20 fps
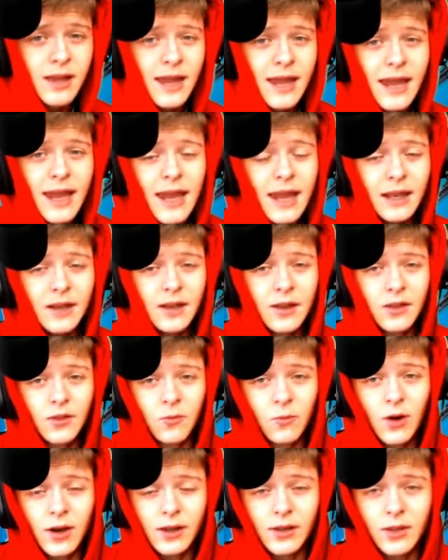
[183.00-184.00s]
in
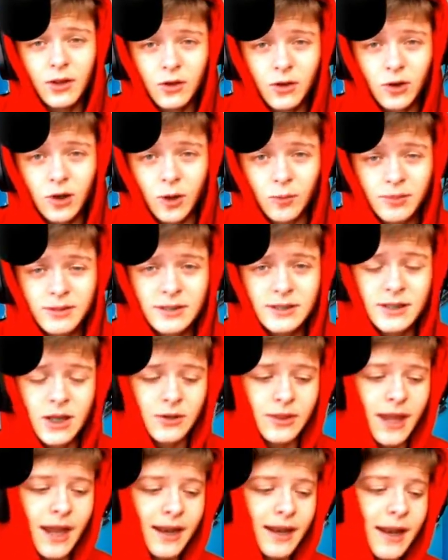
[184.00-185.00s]
one of the groups. So
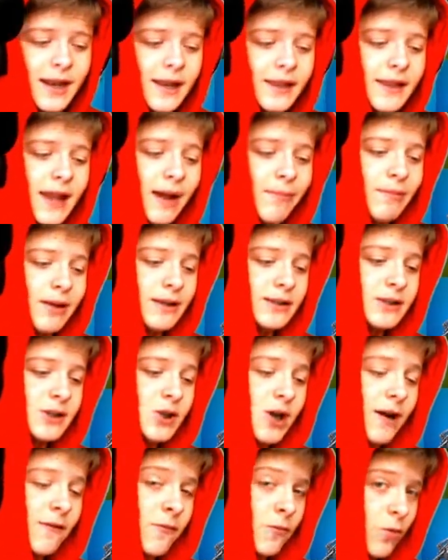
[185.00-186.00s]
then that means
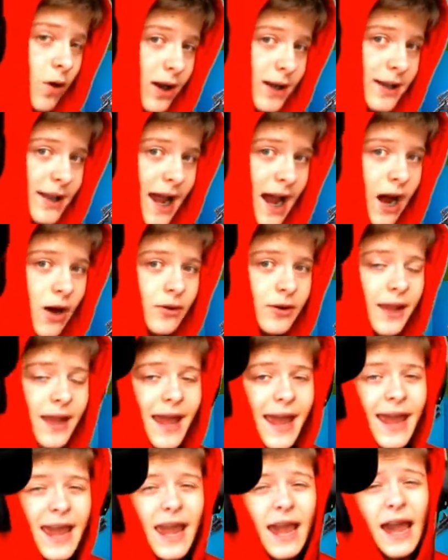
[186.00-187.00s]
you have one down
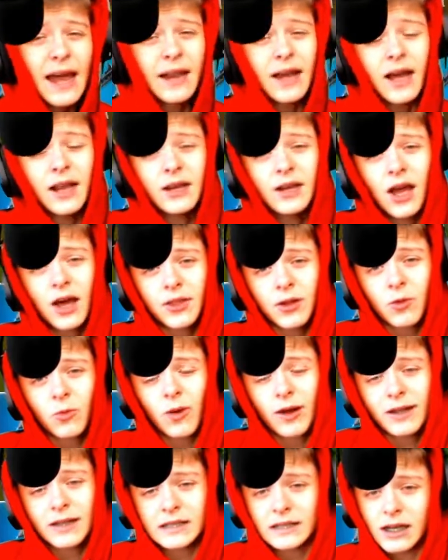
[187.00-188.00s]
and another
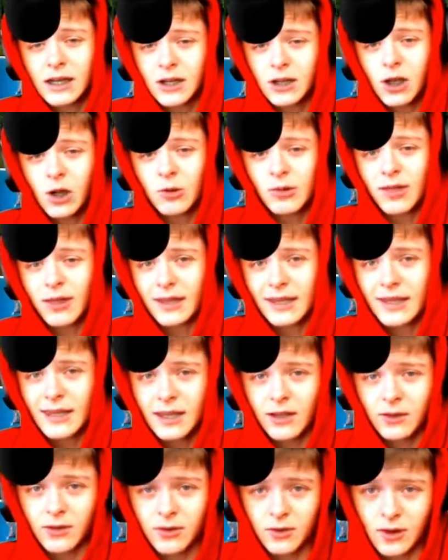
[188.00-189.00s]
one is going to go to
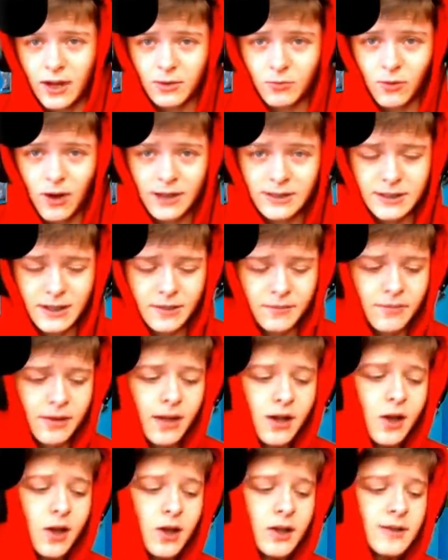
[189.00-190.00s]
heal and res him.
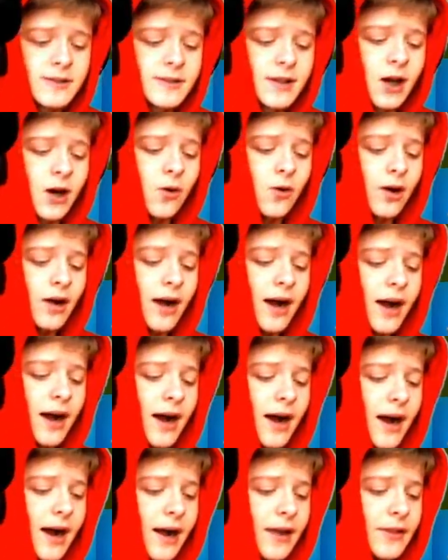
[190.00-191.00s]
So
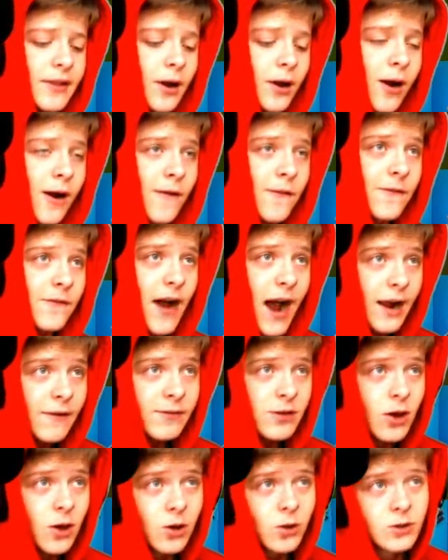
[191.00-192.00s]
there are 5
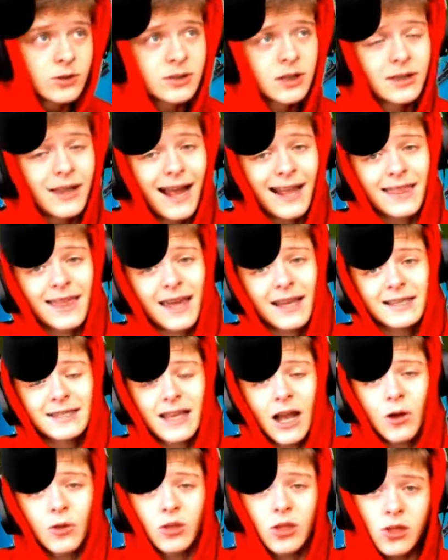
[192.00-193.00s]
total, so that takes
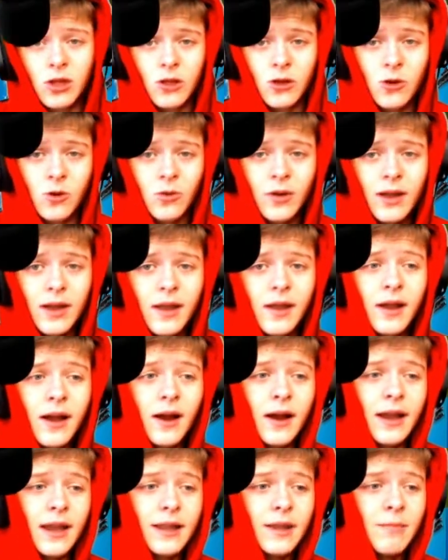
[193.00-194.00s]
down 2
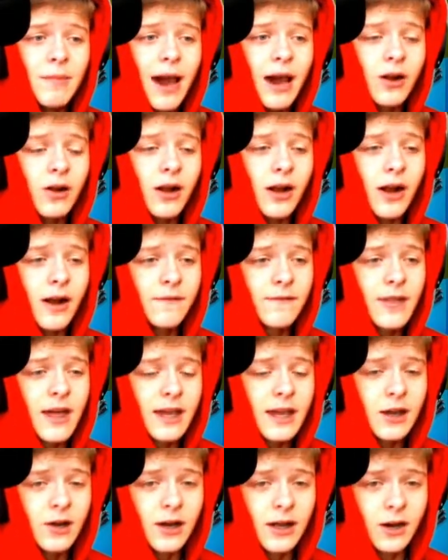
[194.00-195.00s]
in the matter of
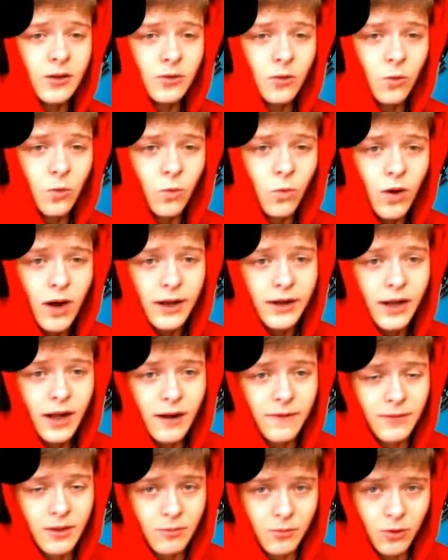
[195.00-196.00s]
taking down one
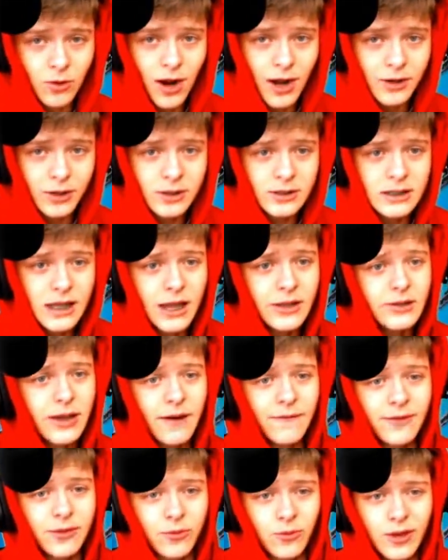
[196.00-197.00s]
of the Marauders, and you
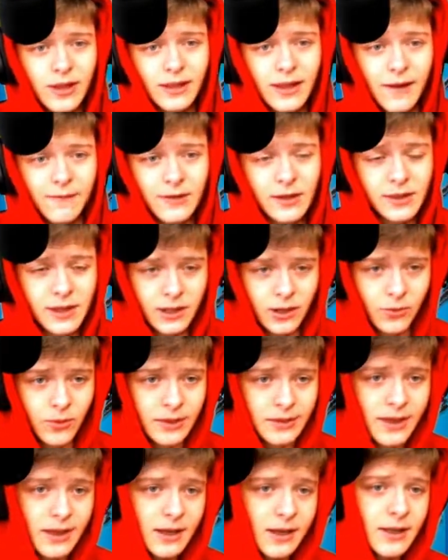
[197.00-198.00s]
have 3 left to deal
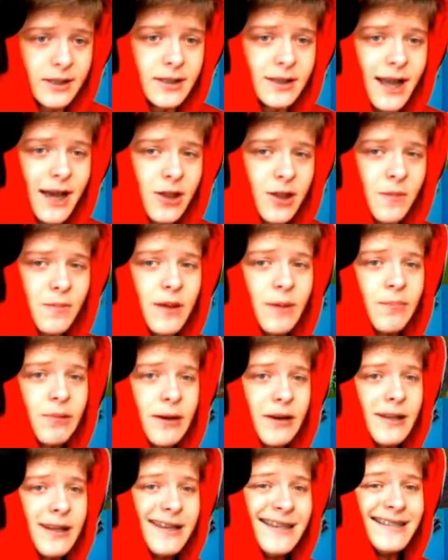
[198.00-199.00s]
with. So that should be
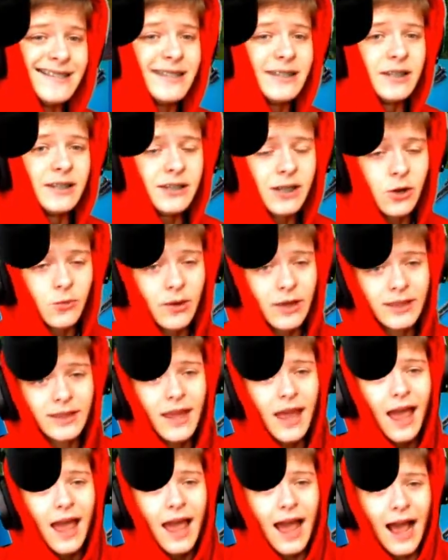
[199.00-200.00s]
pretty easy to deal with,
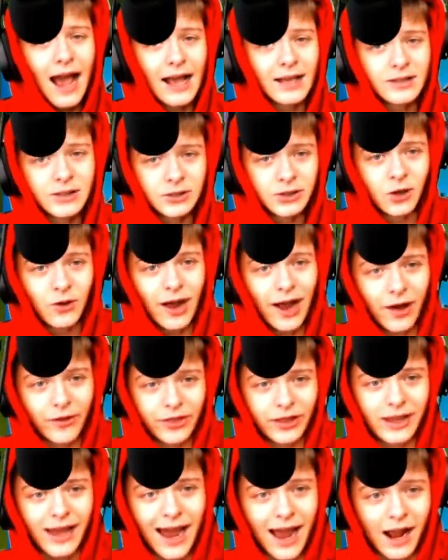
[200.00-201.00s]
as you know how
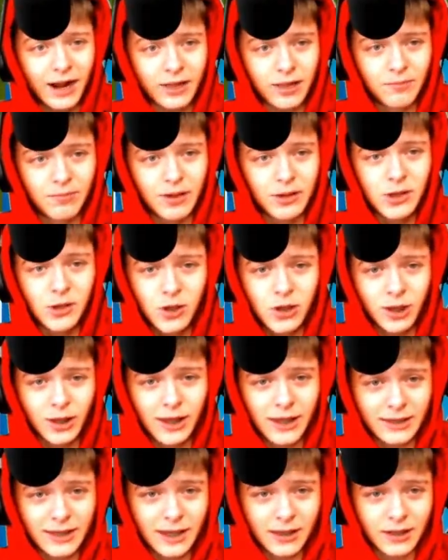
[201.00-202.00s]
they act, but
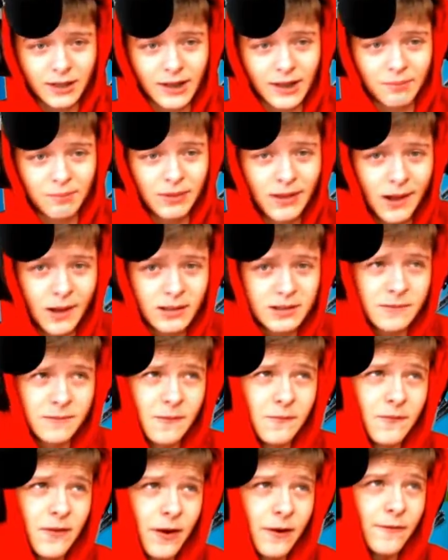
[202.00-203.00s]
usually they look like players
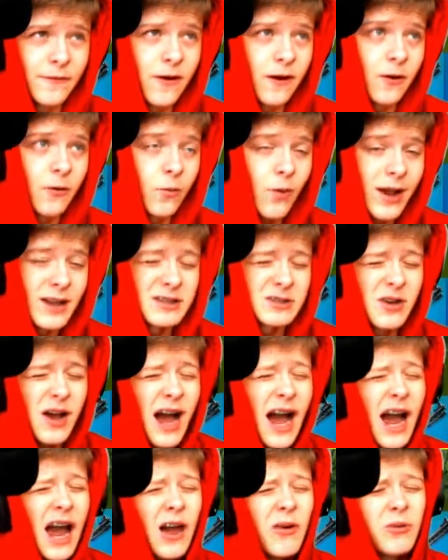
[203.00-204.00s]
from very far away, so
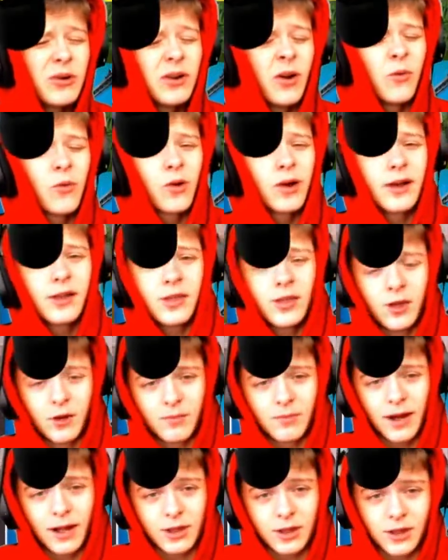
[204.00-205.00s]
I wouldn't worry too
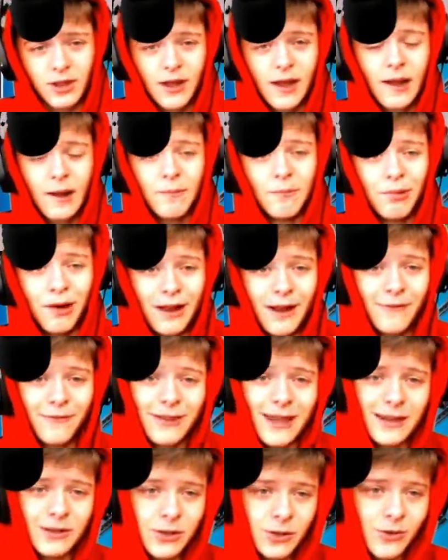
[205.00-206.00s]
much. But if
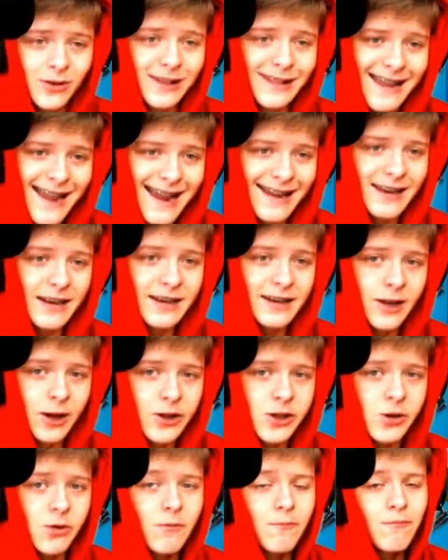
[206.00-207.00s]
they do land near
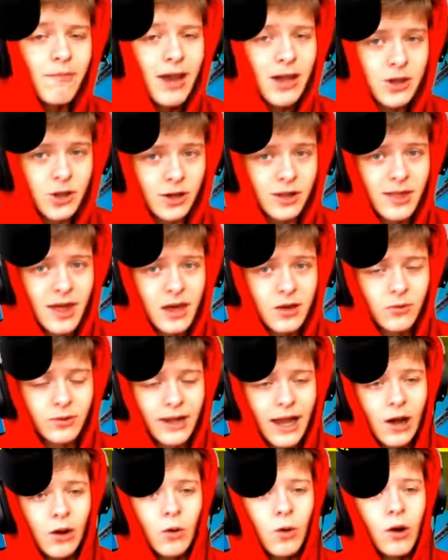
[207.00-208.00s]
you, make sure to take one
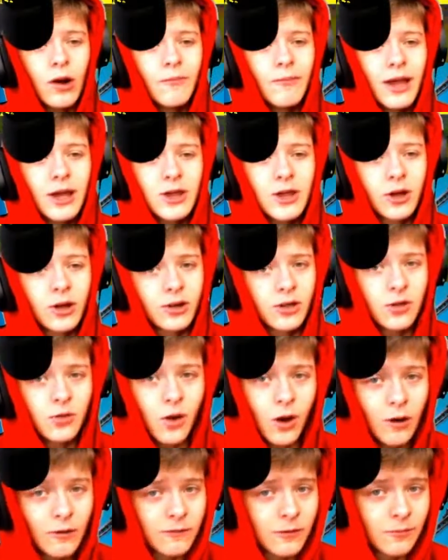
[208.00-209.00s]
out or make sure to
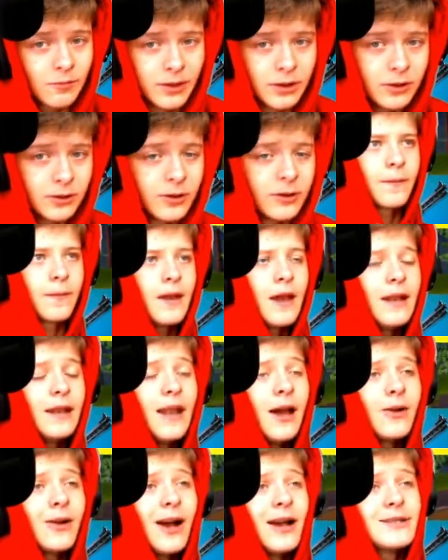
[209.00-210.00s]
overbuild.
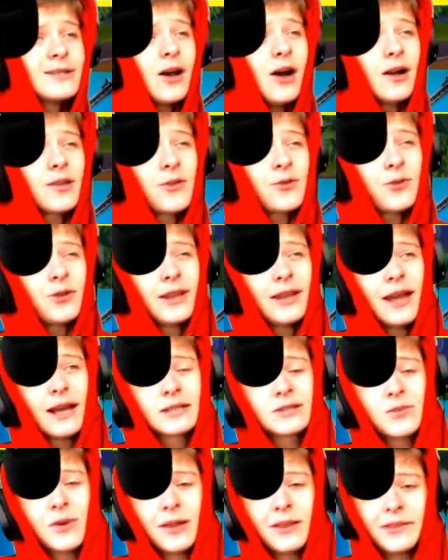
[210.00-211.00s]
Now guys, on to the
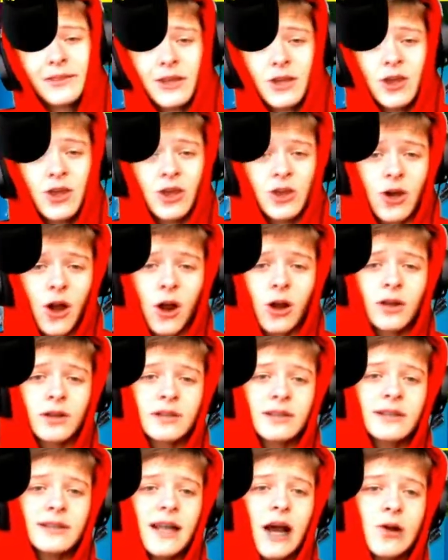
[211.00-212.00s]
next one, the
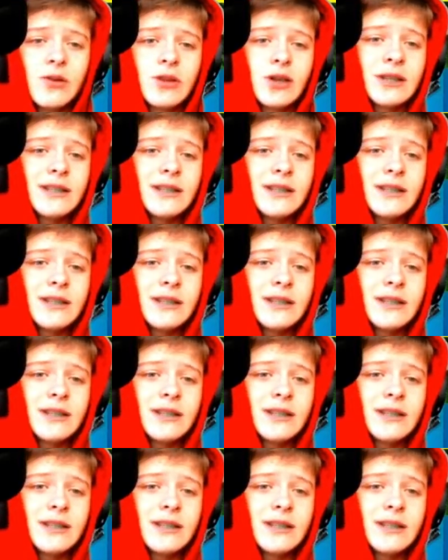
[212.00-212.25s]
sharks. Now just